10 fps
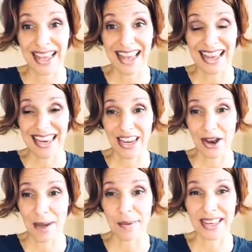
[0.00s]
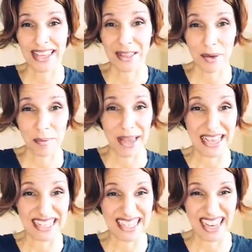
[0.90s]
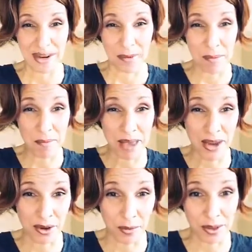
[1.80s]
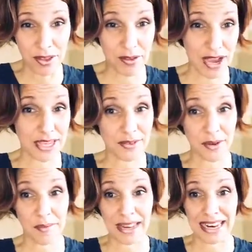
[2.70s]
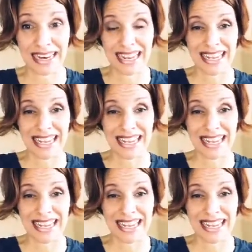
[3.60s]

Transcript: And here, I'm going to get a little pesky and I'm going to meddle with you guys for a minute.